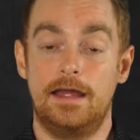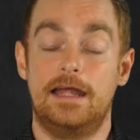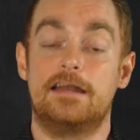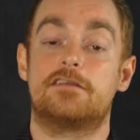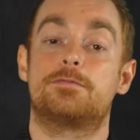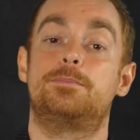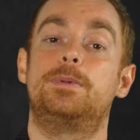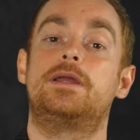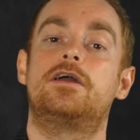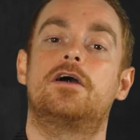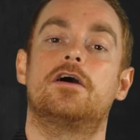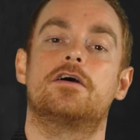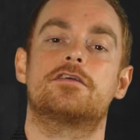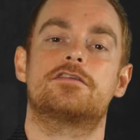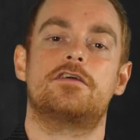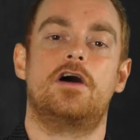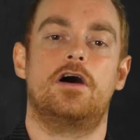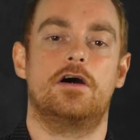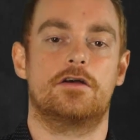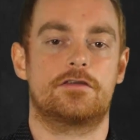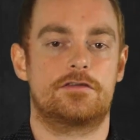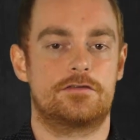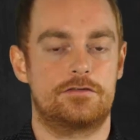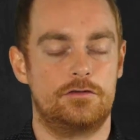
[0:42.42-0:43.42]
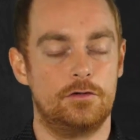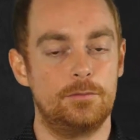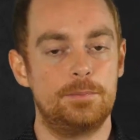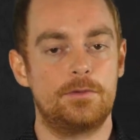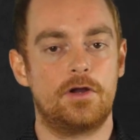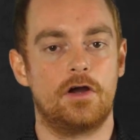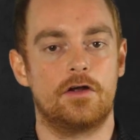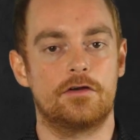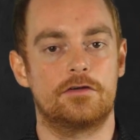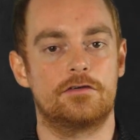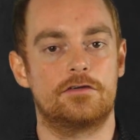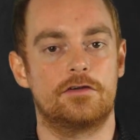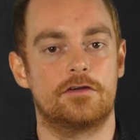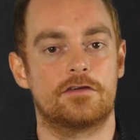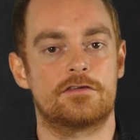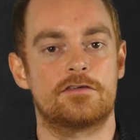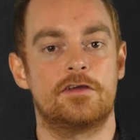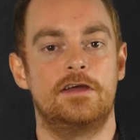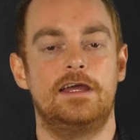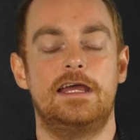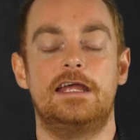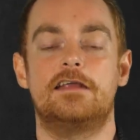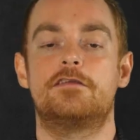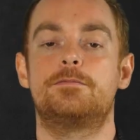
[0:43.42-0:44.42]
It's because our
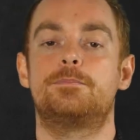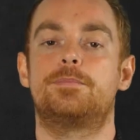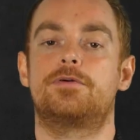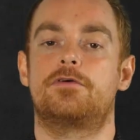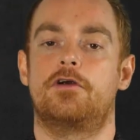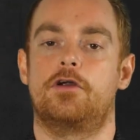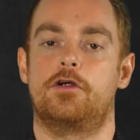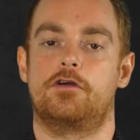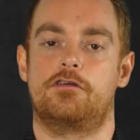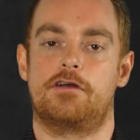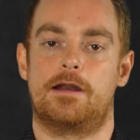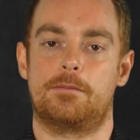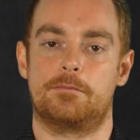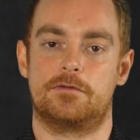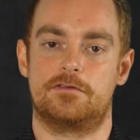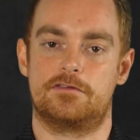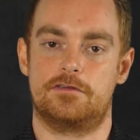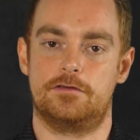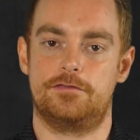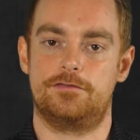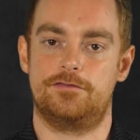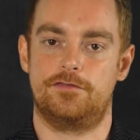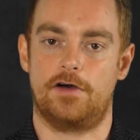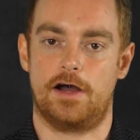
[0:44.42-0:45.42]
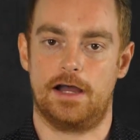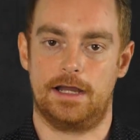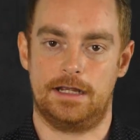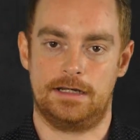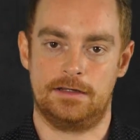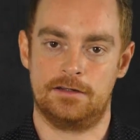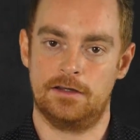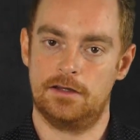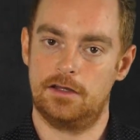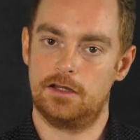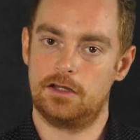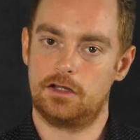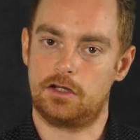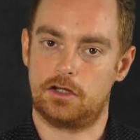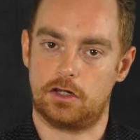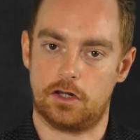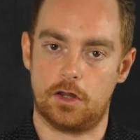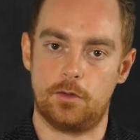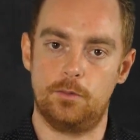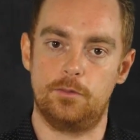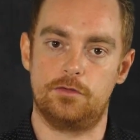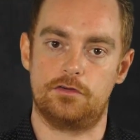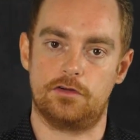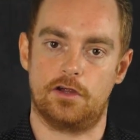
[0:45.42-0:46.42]
subconscious is programmed to find
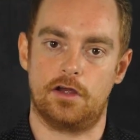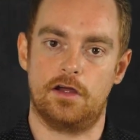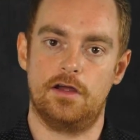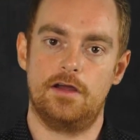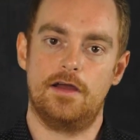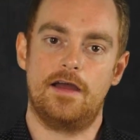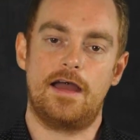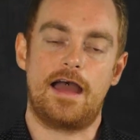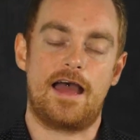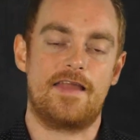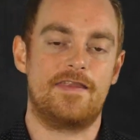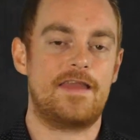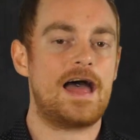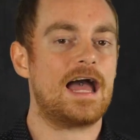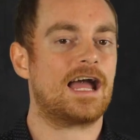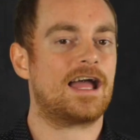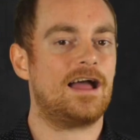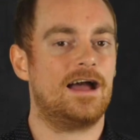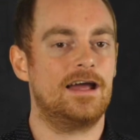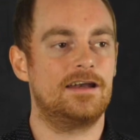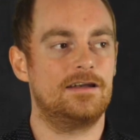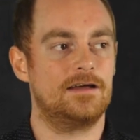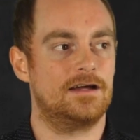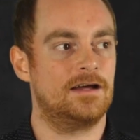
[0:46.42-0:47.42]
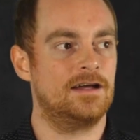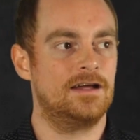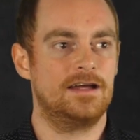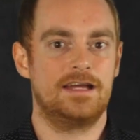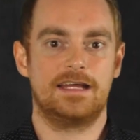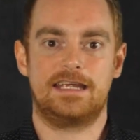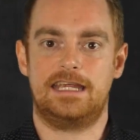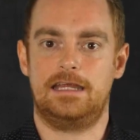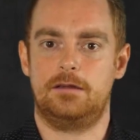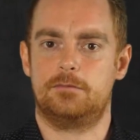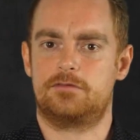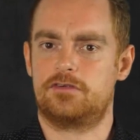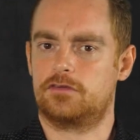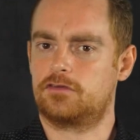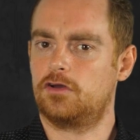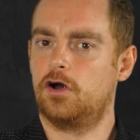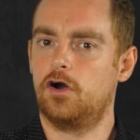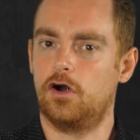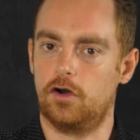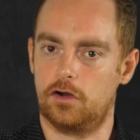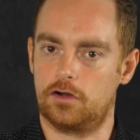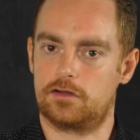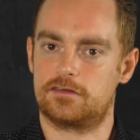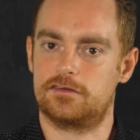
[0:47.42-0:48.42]
closure, and that kind of keeps us
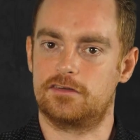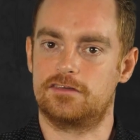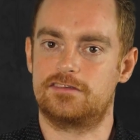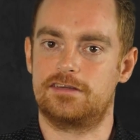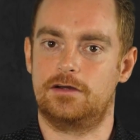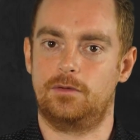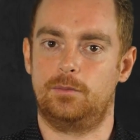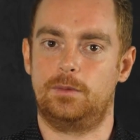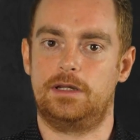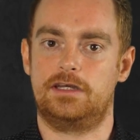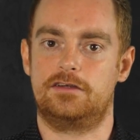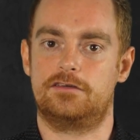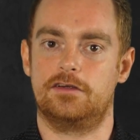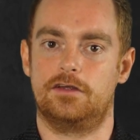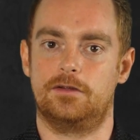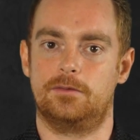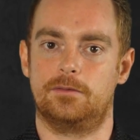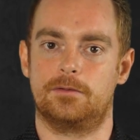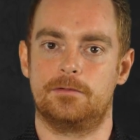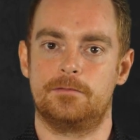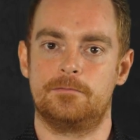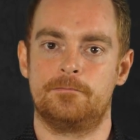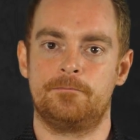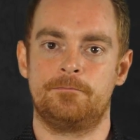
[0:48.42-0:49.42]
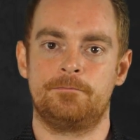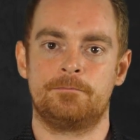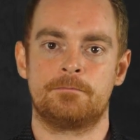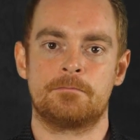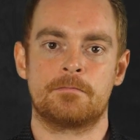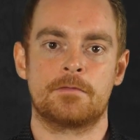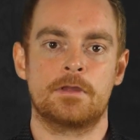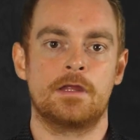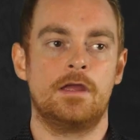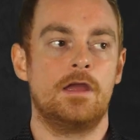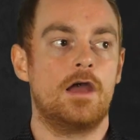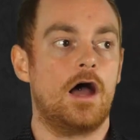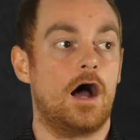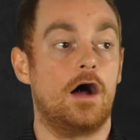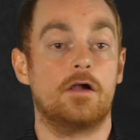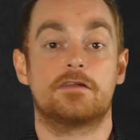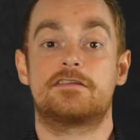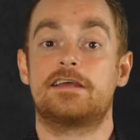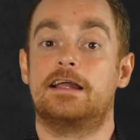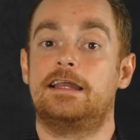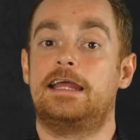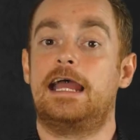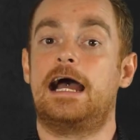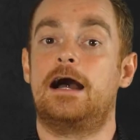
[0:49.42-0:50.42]
hooked until we do.
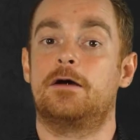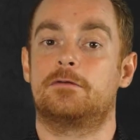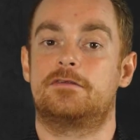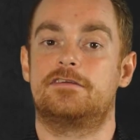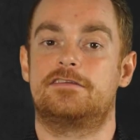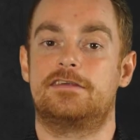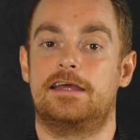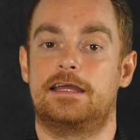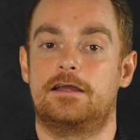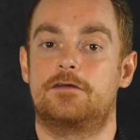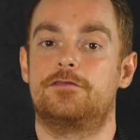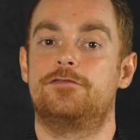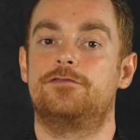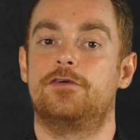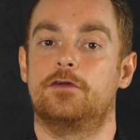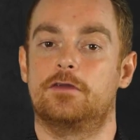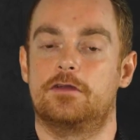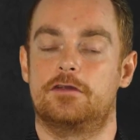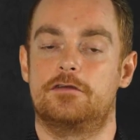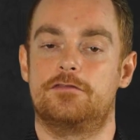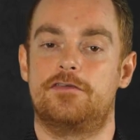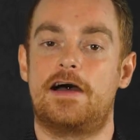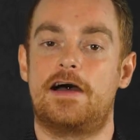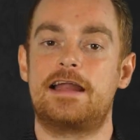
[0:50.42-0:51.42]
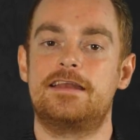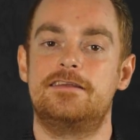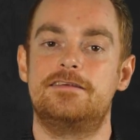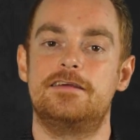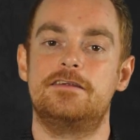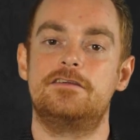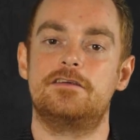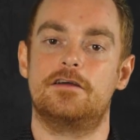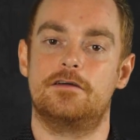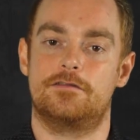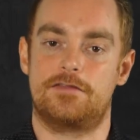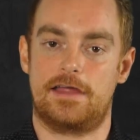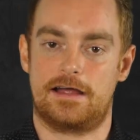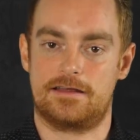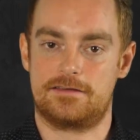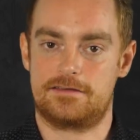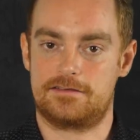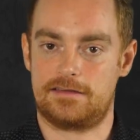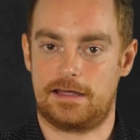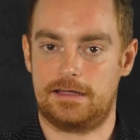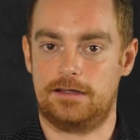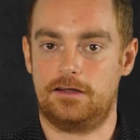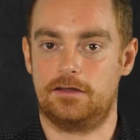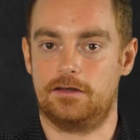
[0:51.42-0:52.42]
I'll tell you how to take full advantage of that
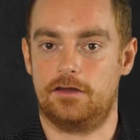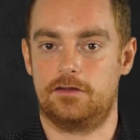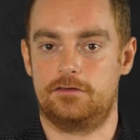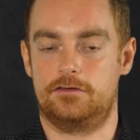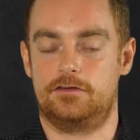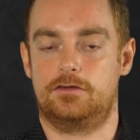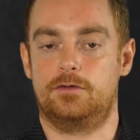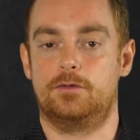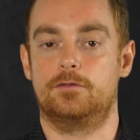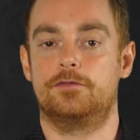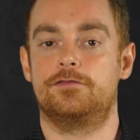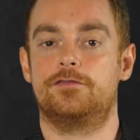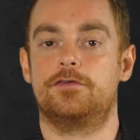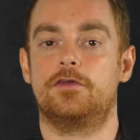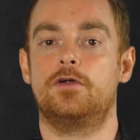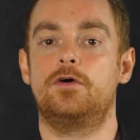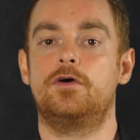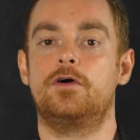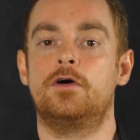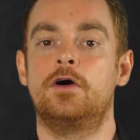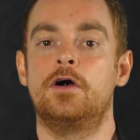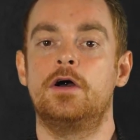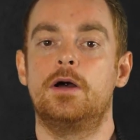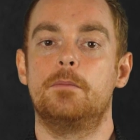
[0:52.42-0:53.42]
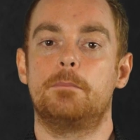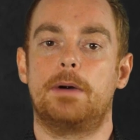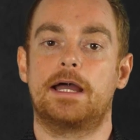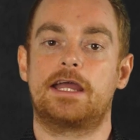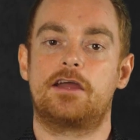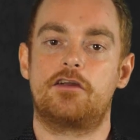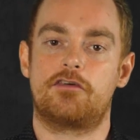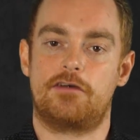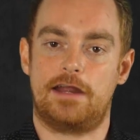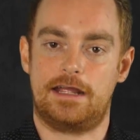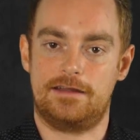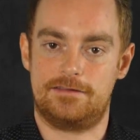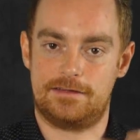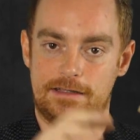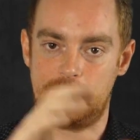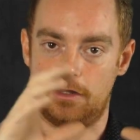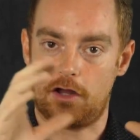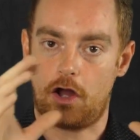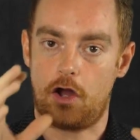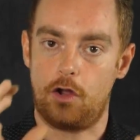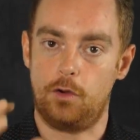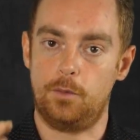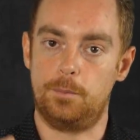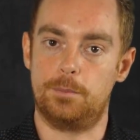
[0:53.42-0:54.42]
psychological flaw by creating
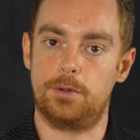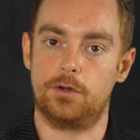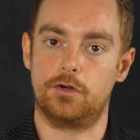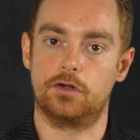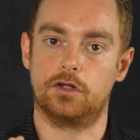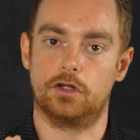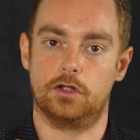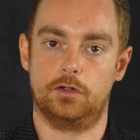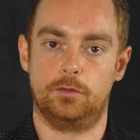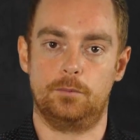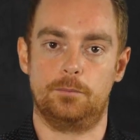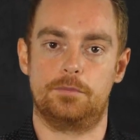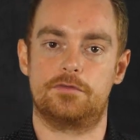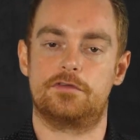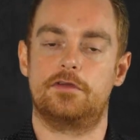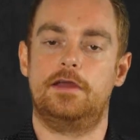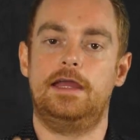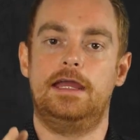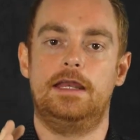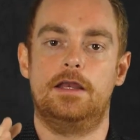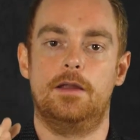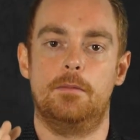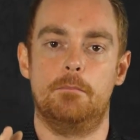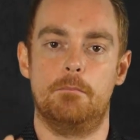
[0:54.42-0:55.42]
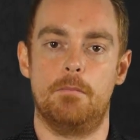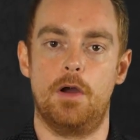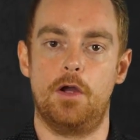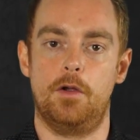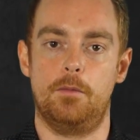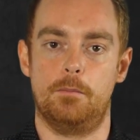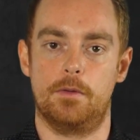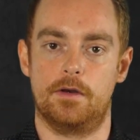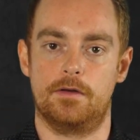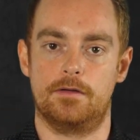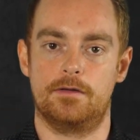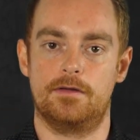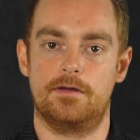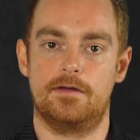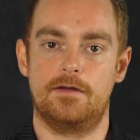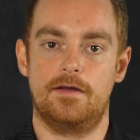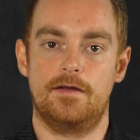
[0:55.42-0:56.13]
open loops in a moment.